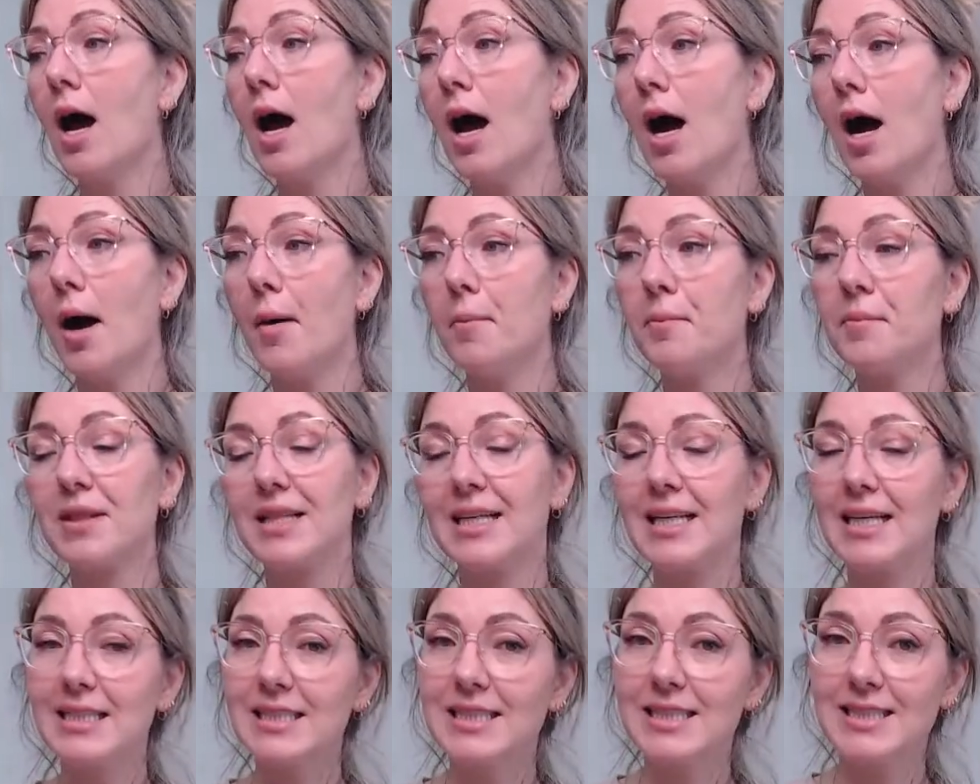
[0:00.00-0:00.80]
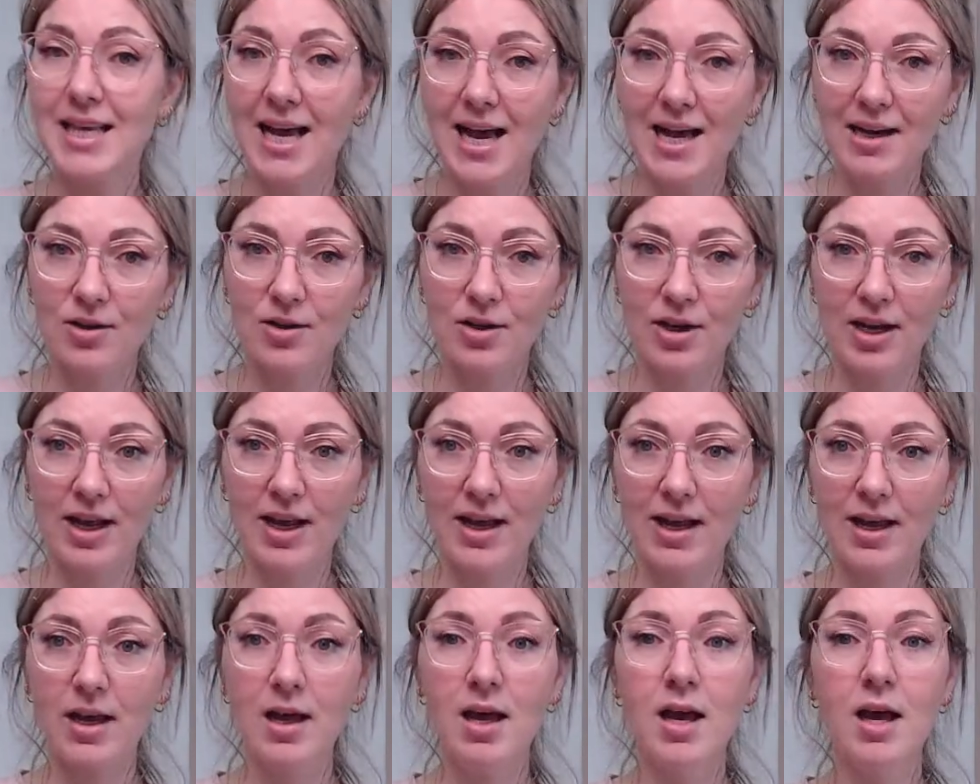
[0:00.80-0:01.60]
Um, this
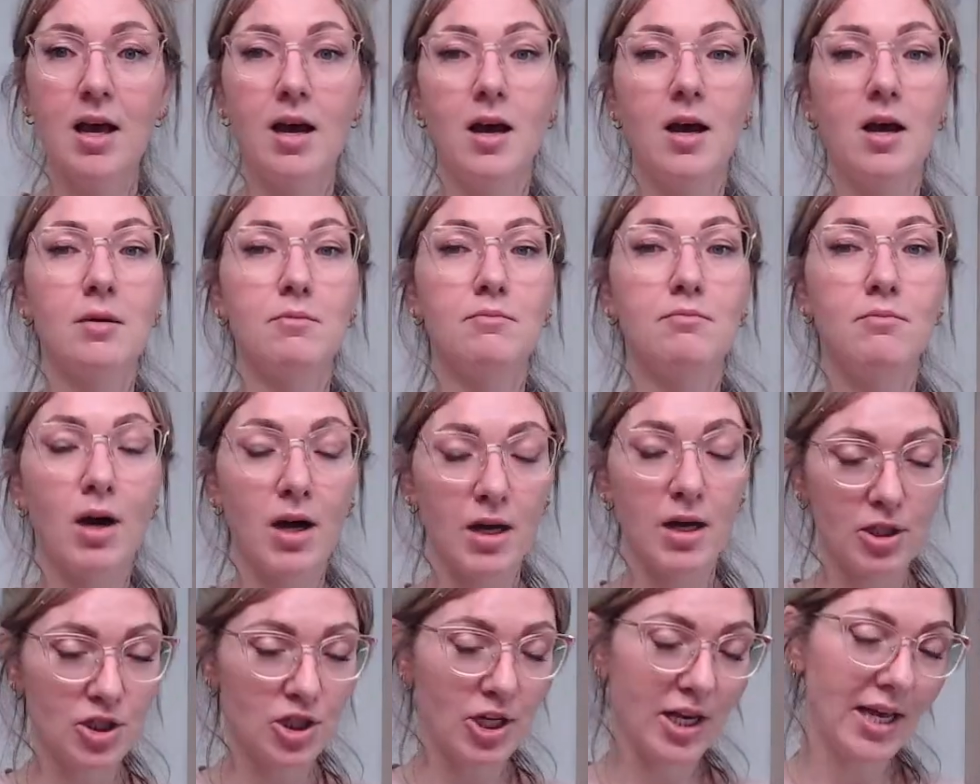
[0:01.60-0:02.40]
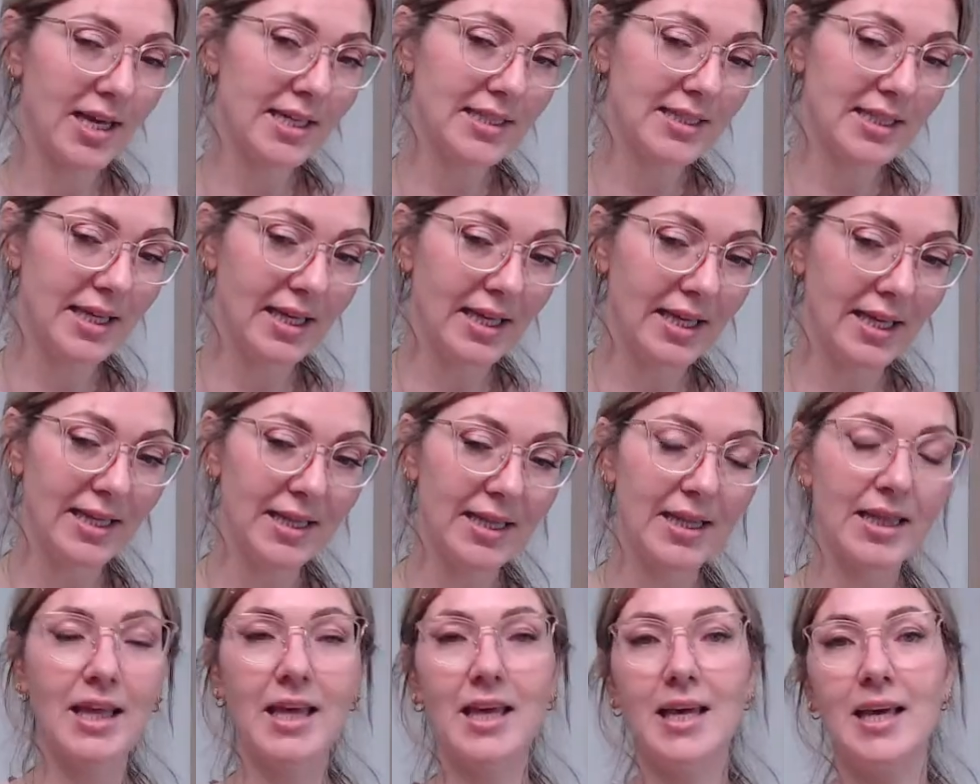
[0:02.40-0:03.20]
Saturday, March
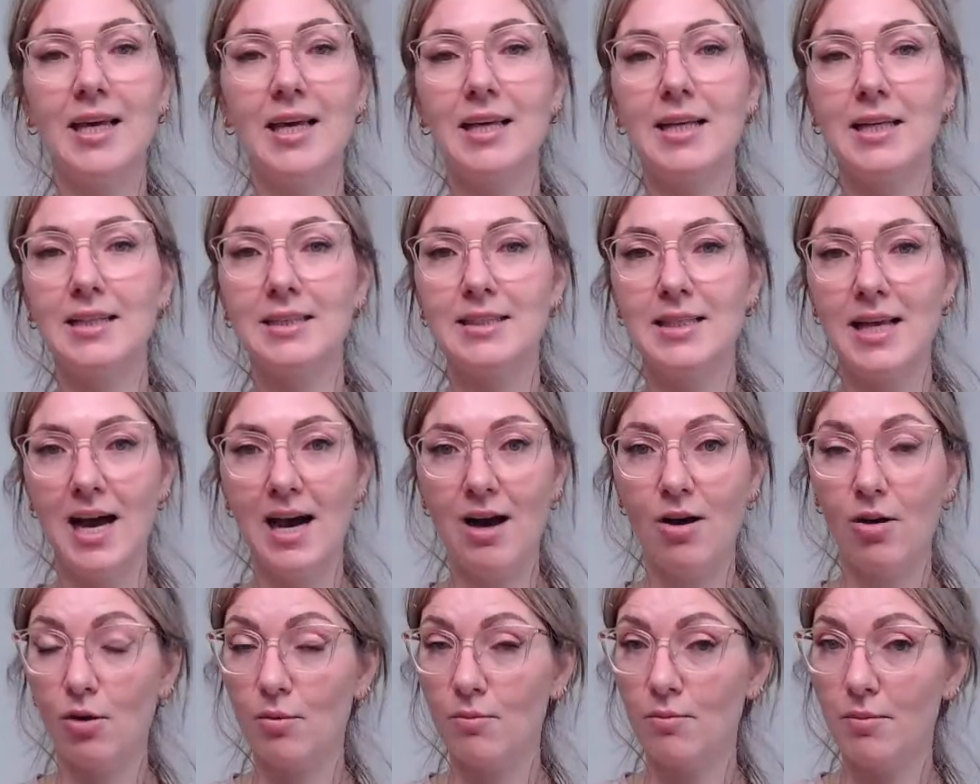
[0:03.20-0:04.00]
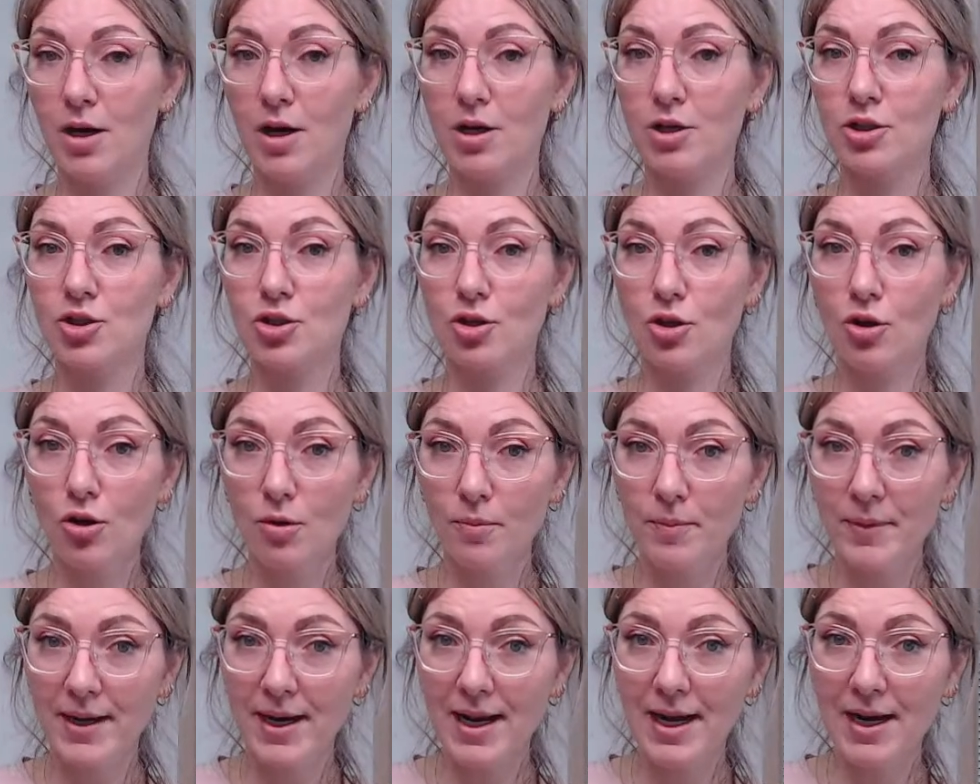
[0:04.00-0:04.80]
18th is our March
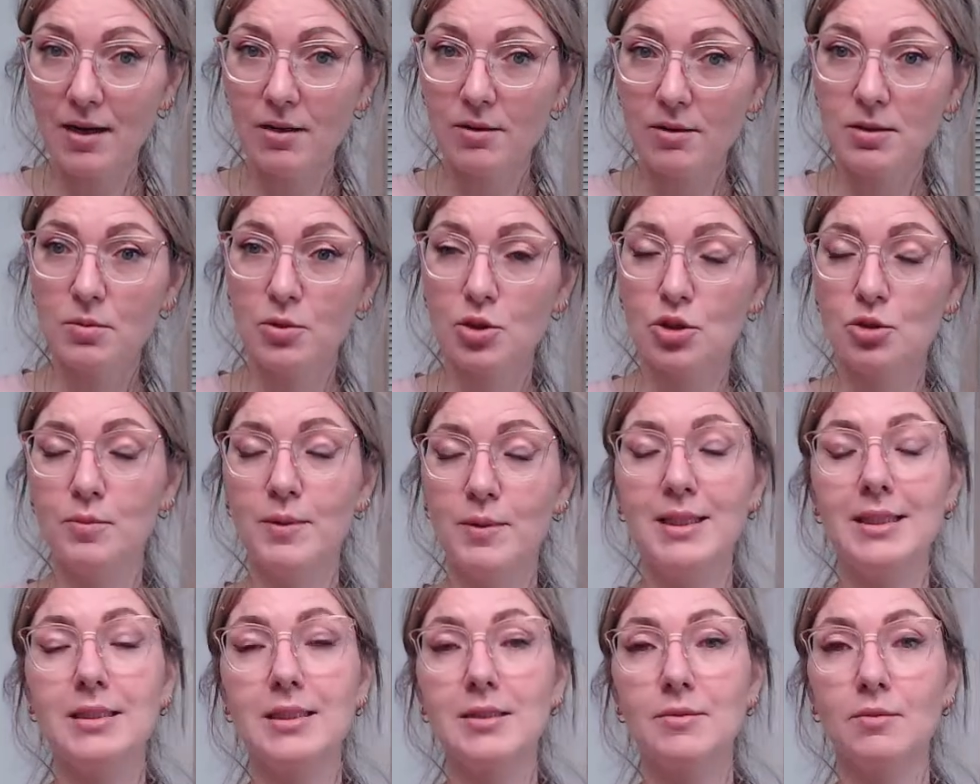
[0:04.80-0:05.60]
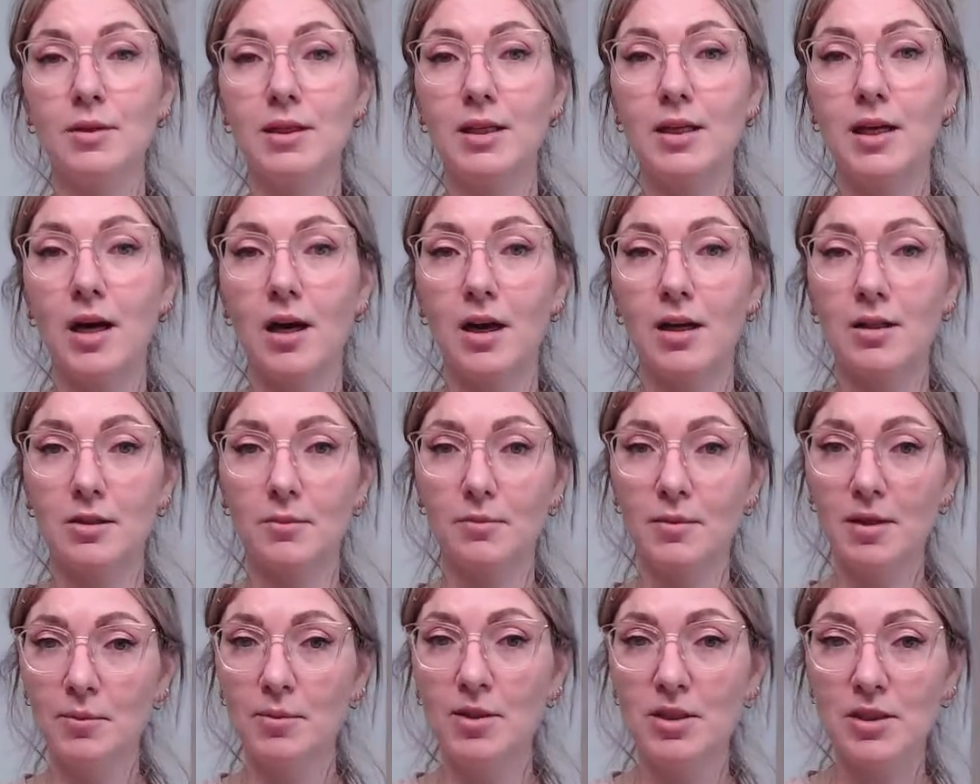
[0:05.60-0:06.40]
open house, which means we are uh, the
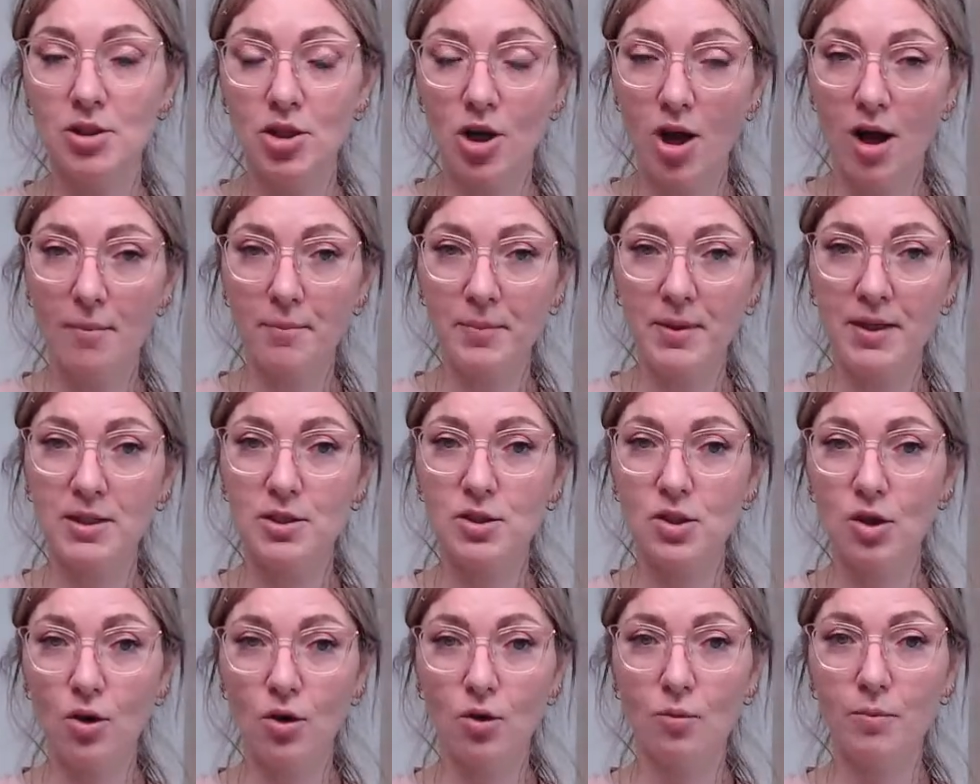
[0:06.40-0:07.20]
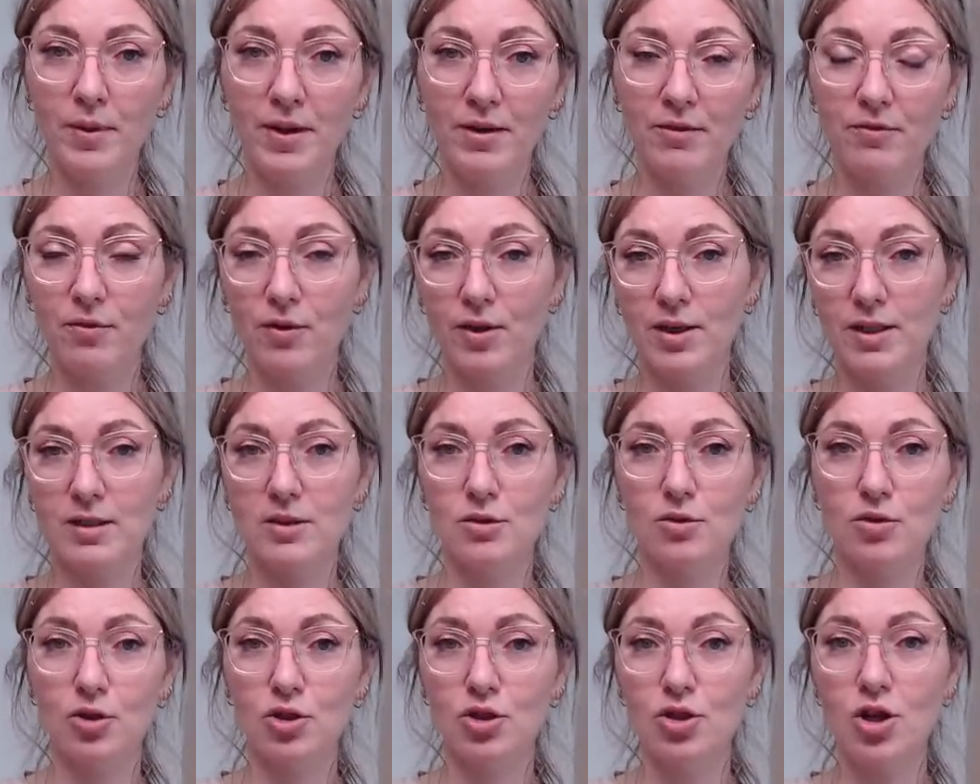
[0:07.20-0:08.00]
Mimi shop is open for
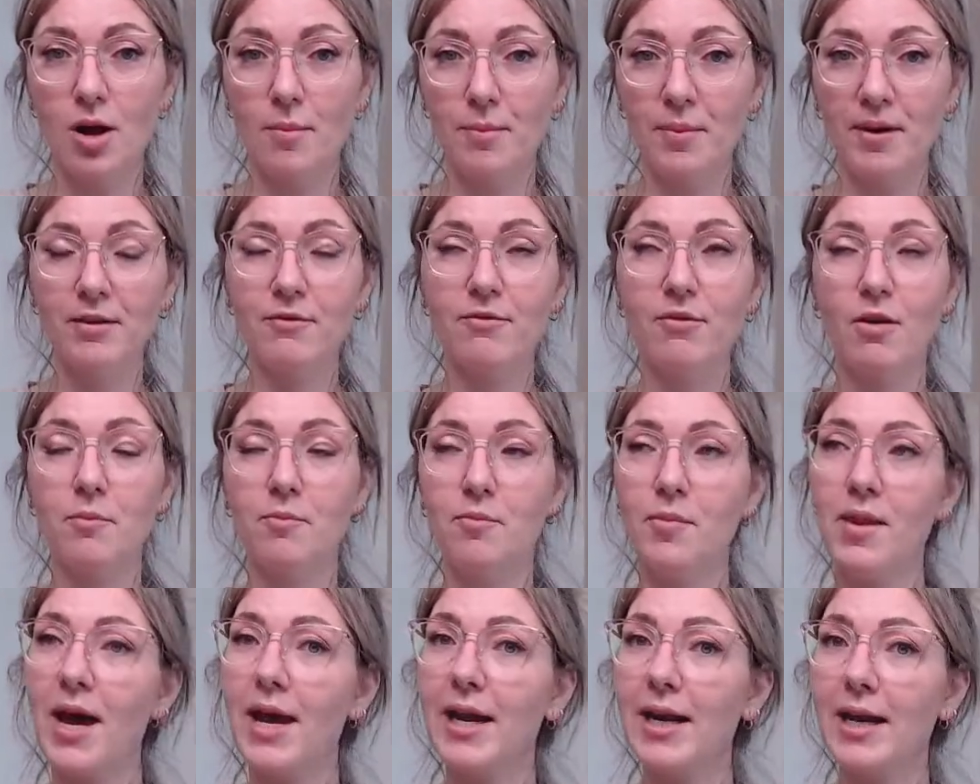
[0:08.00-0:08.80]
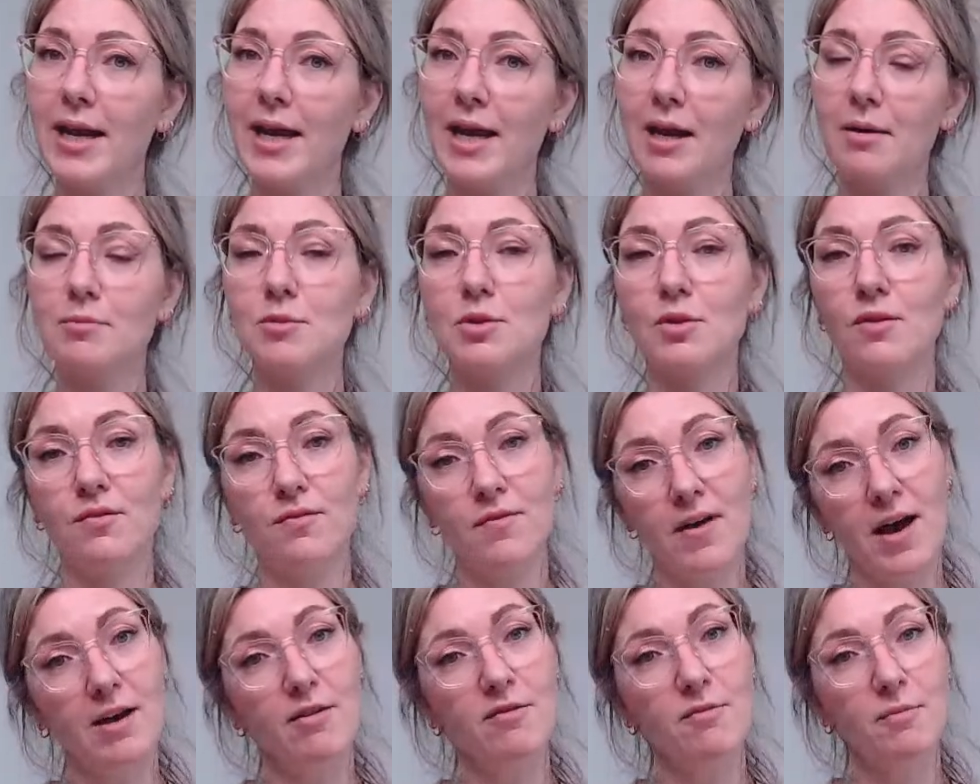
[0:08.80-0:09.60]
in-store shopping from 9 a.m. to
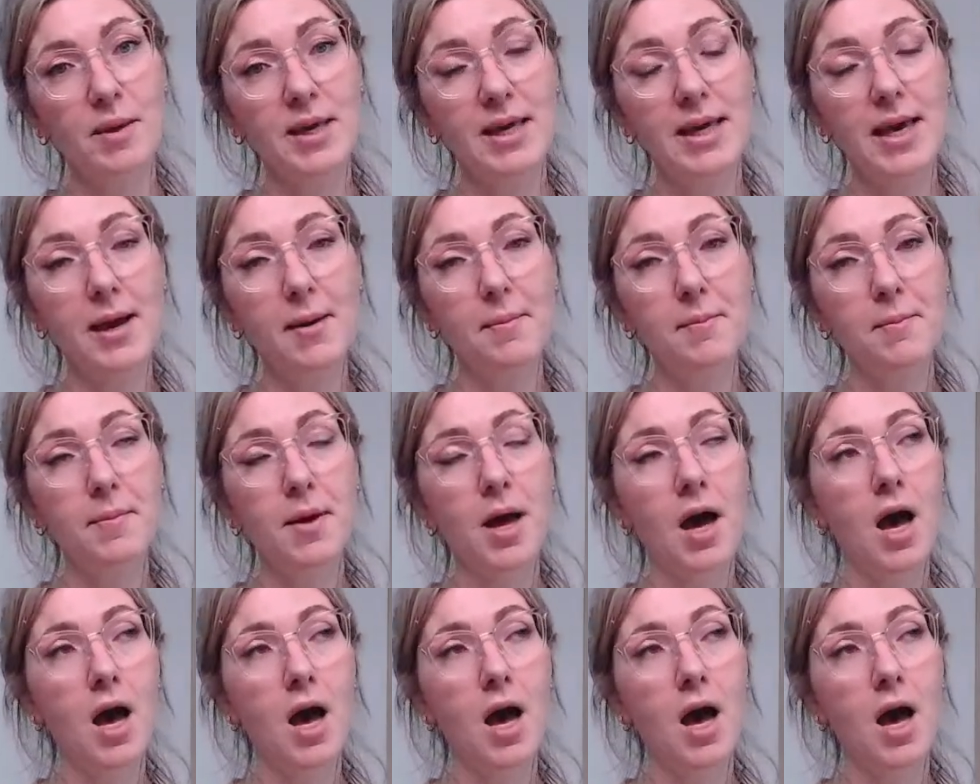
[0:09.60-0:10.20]
5 p.m.